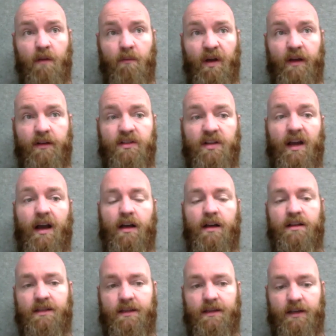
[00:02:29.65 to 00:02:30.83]
But to
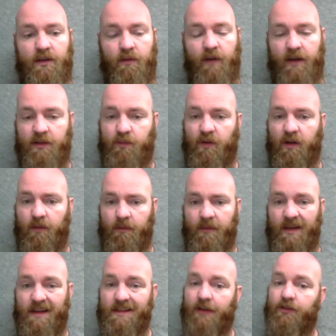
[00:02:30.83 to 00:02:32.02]
us, the UX problem
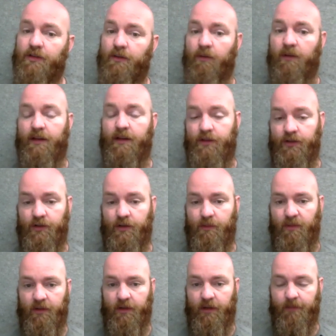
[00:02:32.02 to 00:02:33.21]
is actually relationship
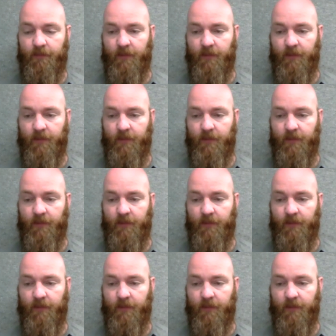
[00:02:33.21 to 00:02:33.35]
building,